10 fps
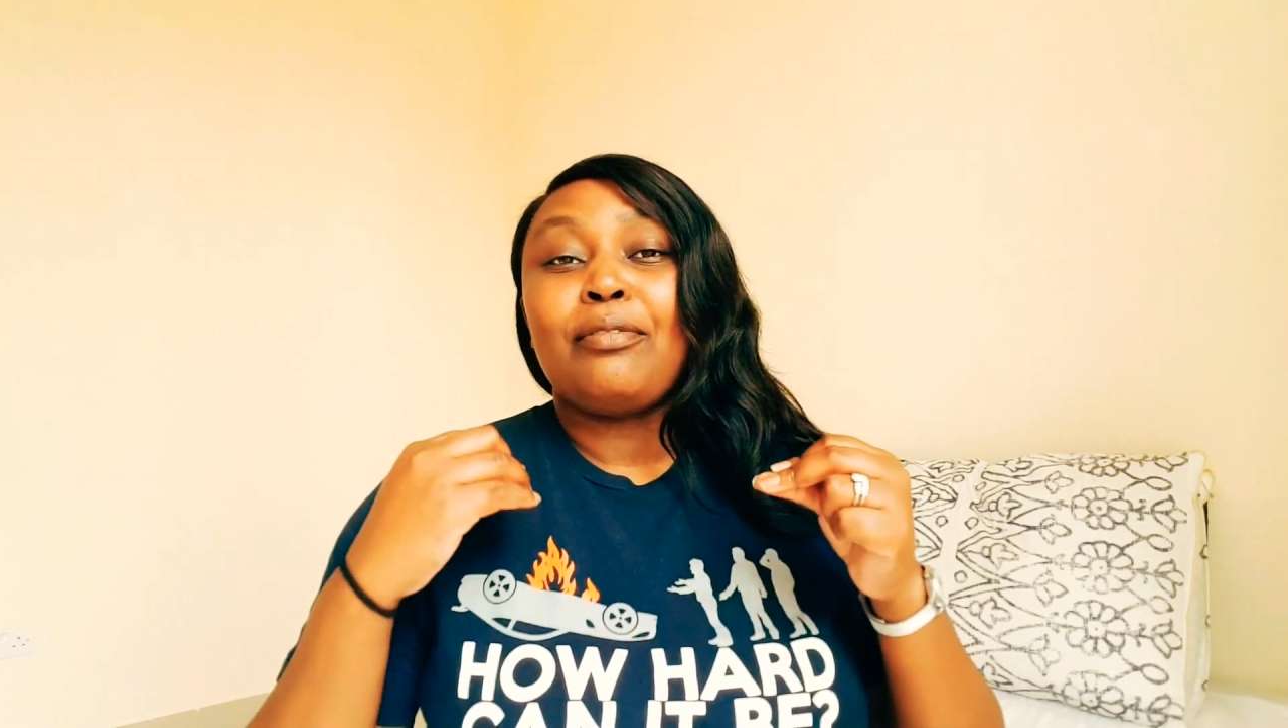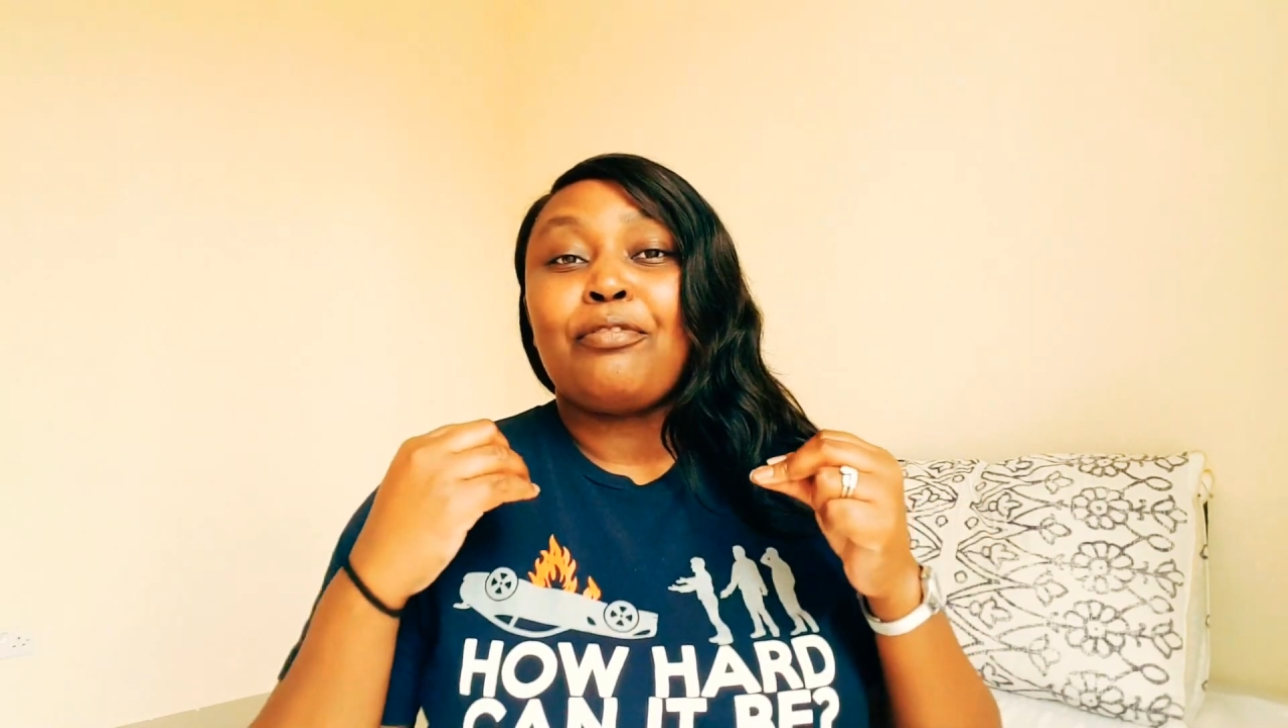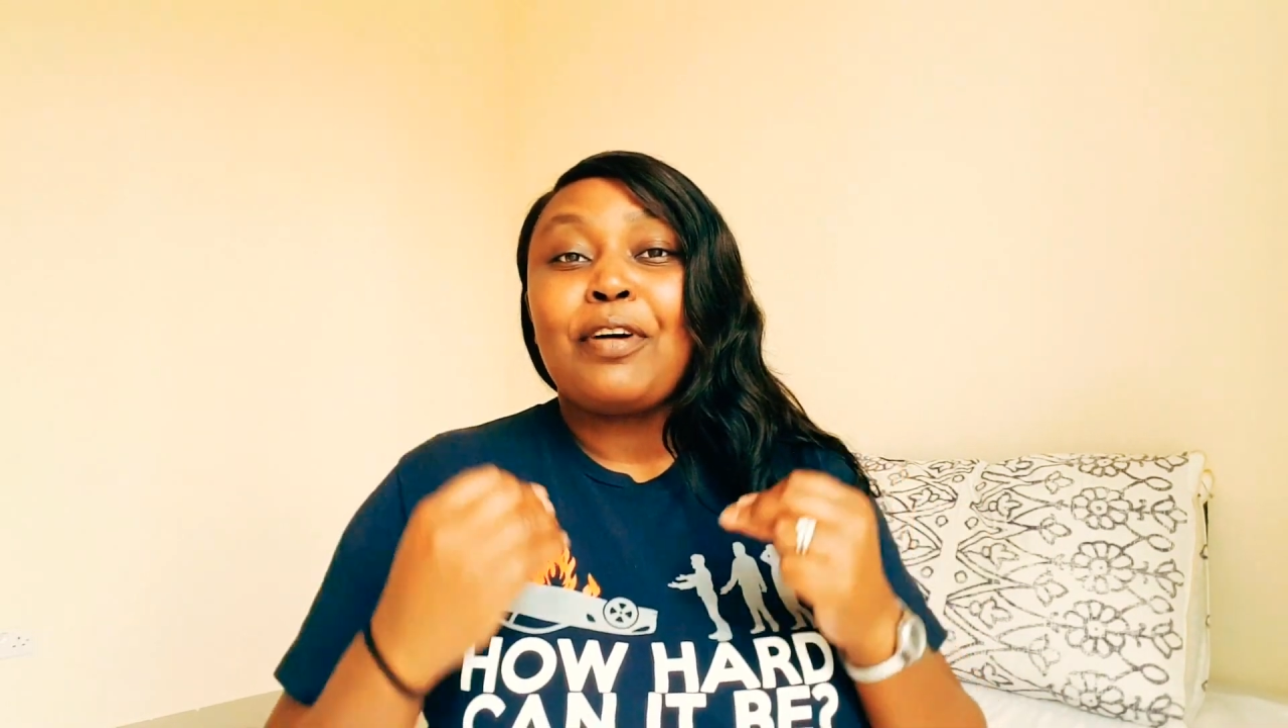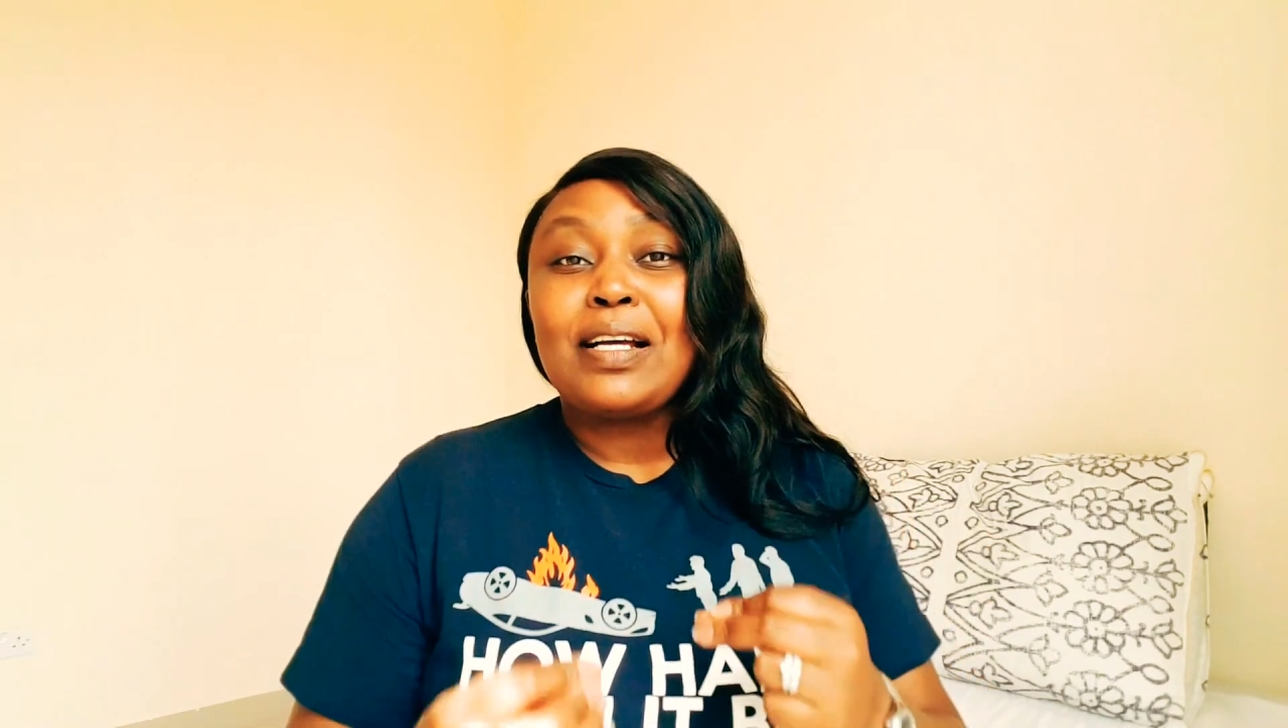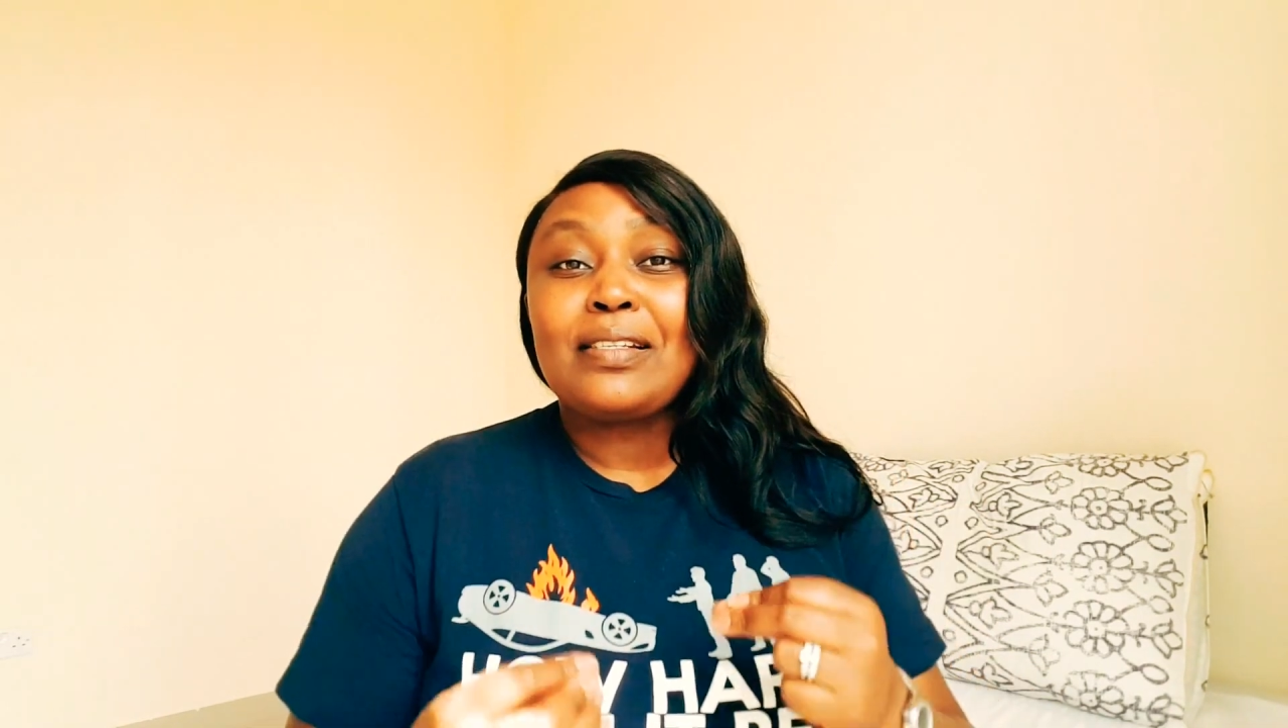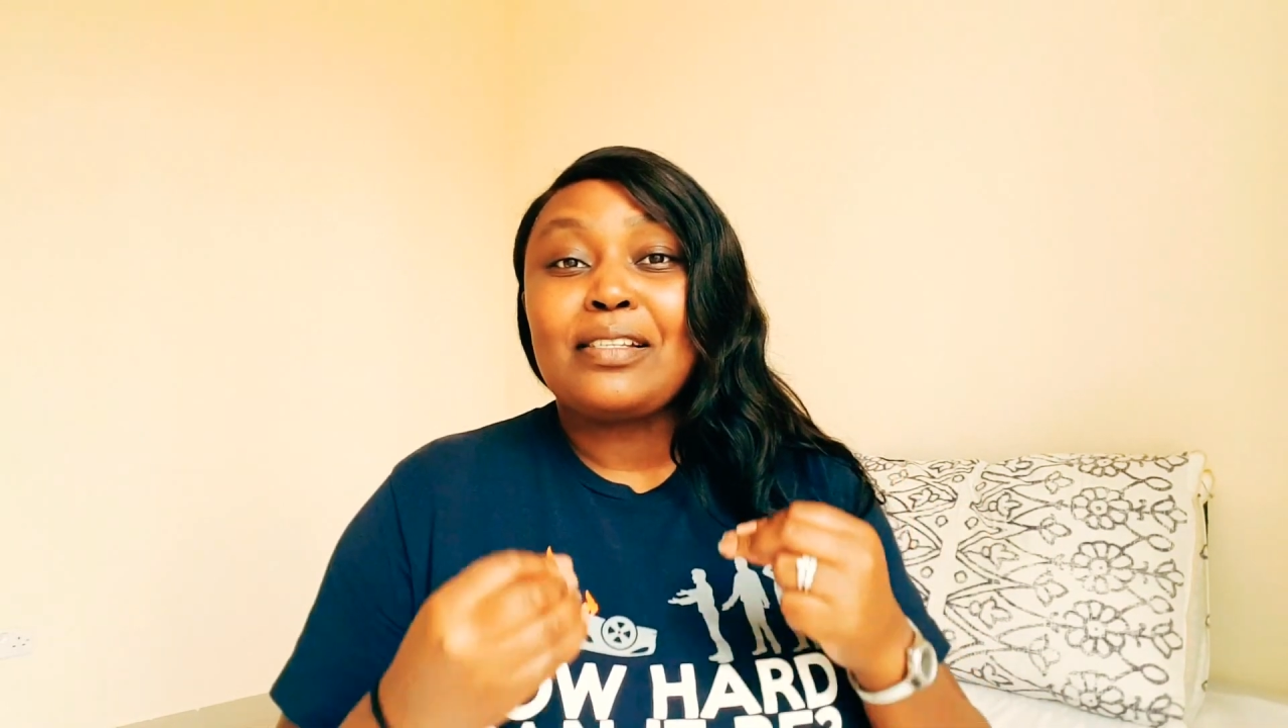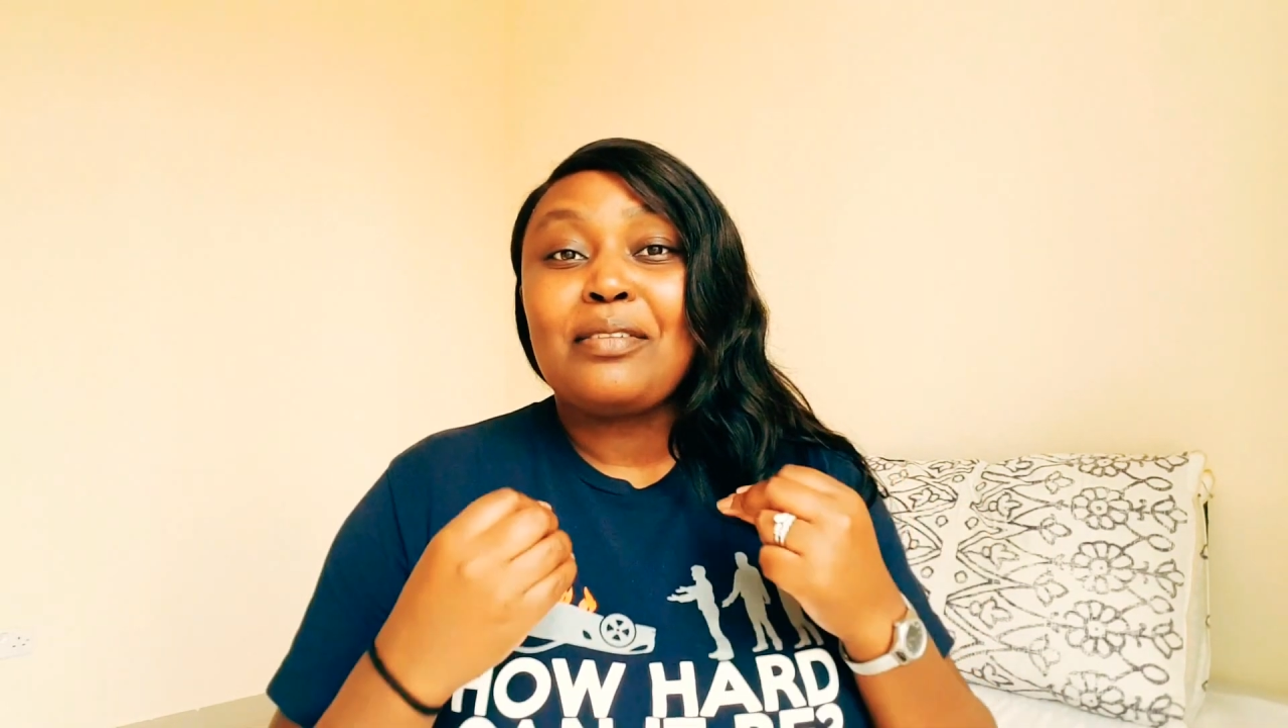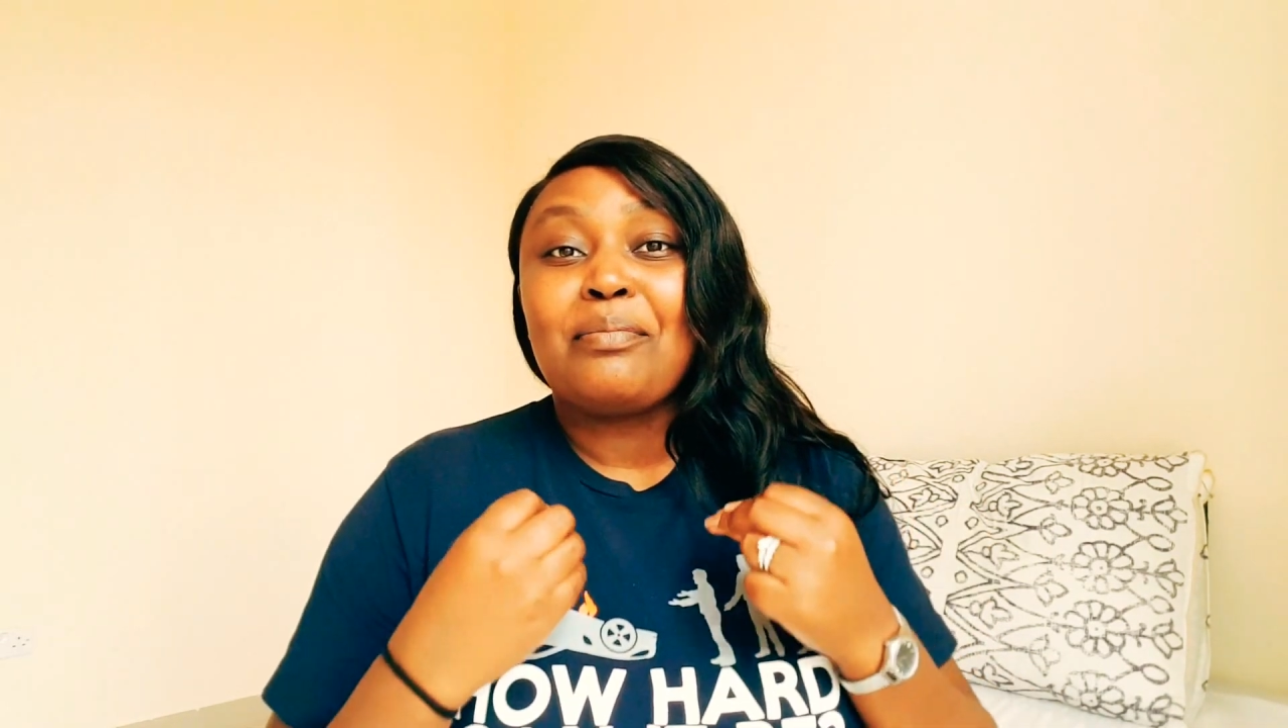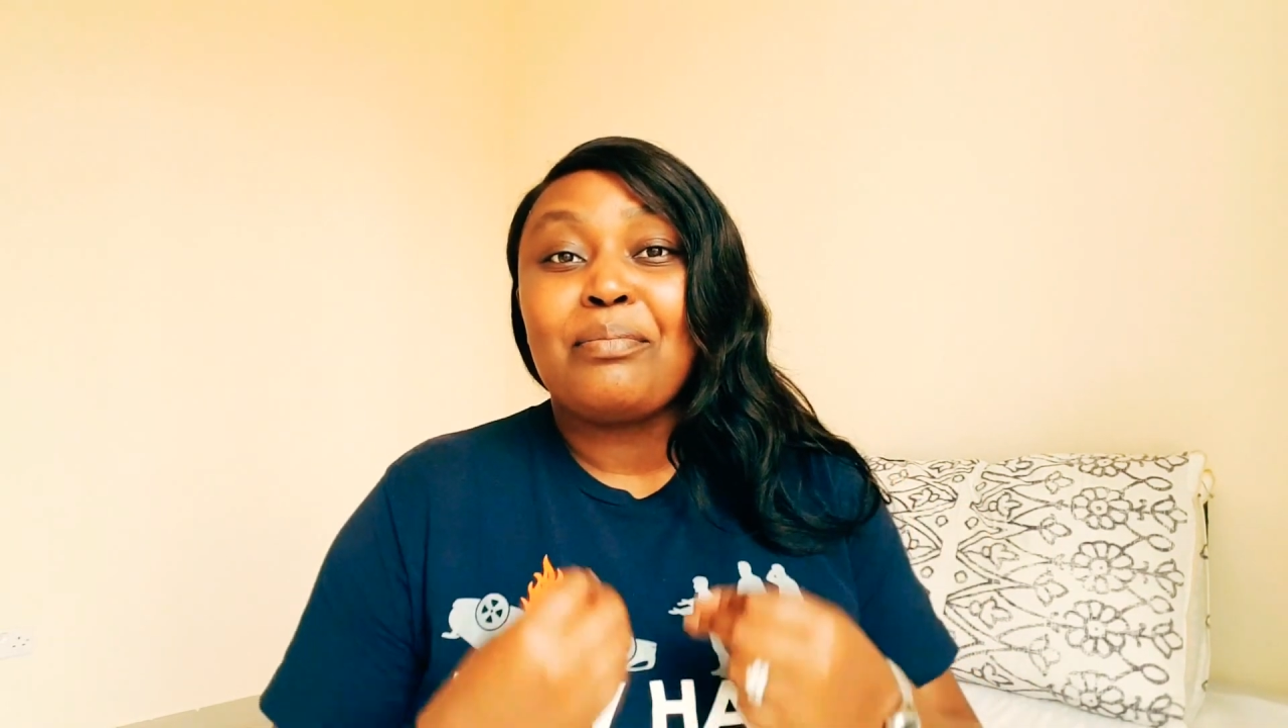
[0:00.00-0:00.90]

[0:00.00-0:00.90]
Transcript: first